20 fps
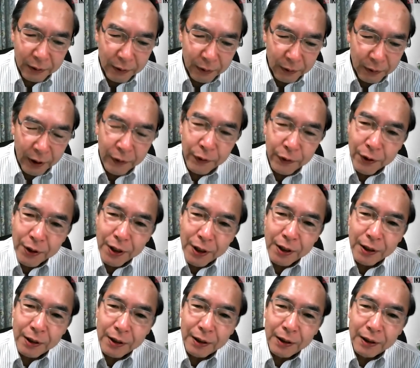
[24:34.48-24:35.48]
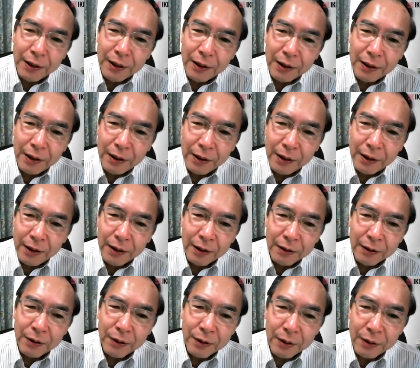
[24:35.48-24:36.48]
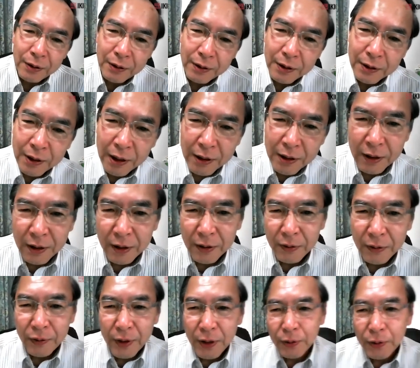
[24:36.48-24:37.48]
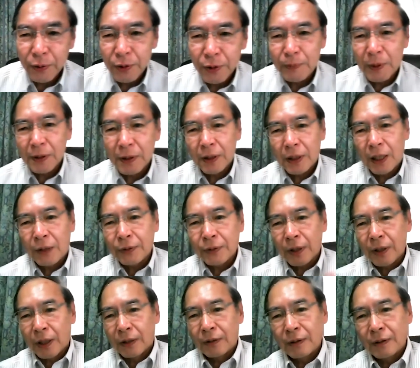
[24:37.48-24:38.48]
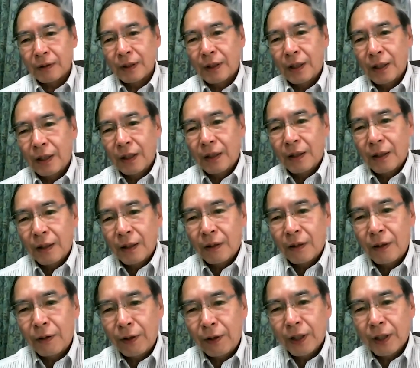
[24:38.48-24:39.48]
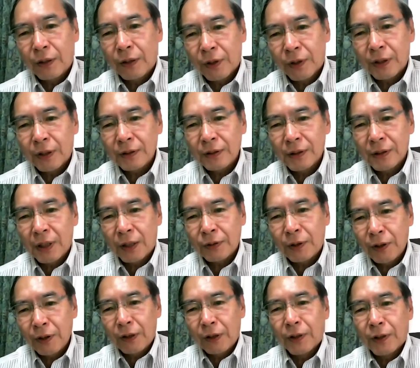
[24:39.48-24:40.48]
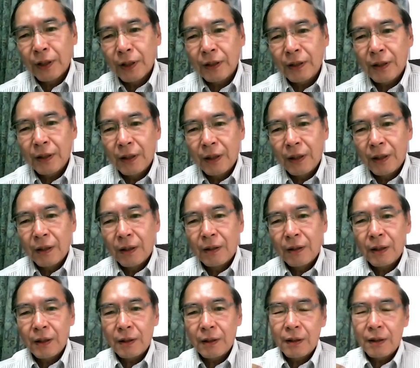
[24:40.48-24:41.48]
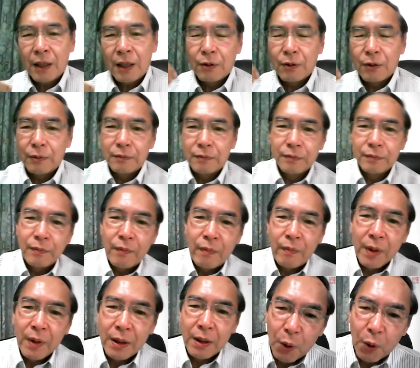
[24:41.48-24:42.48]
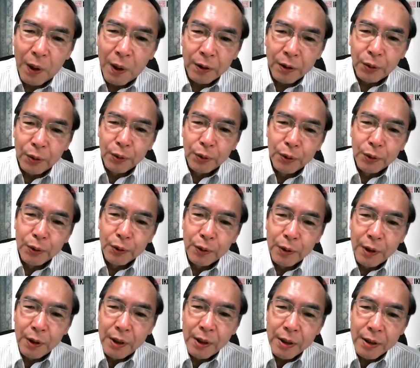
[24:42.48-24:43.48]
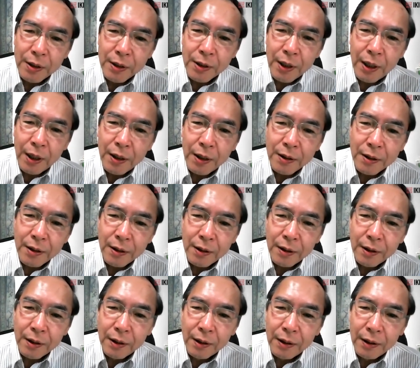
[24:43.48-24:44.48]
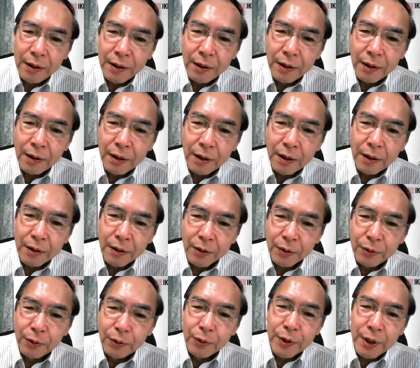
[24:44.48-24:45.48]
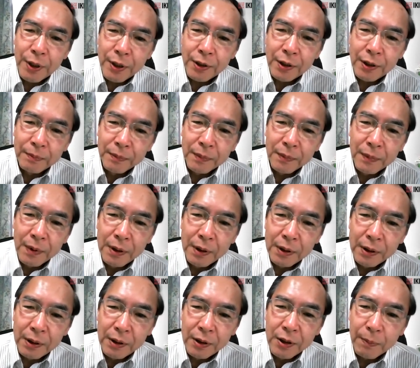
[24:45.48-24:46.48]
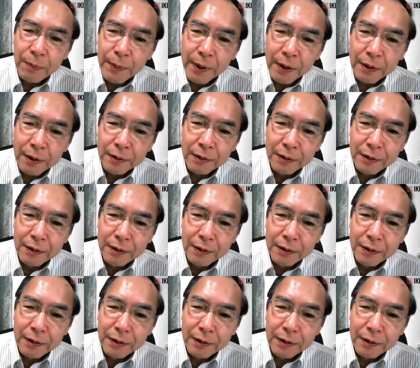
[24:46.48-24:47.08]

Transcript: refuge in such free schools, but after that, they recover. After recovering, they now some power to change the school system in Japan.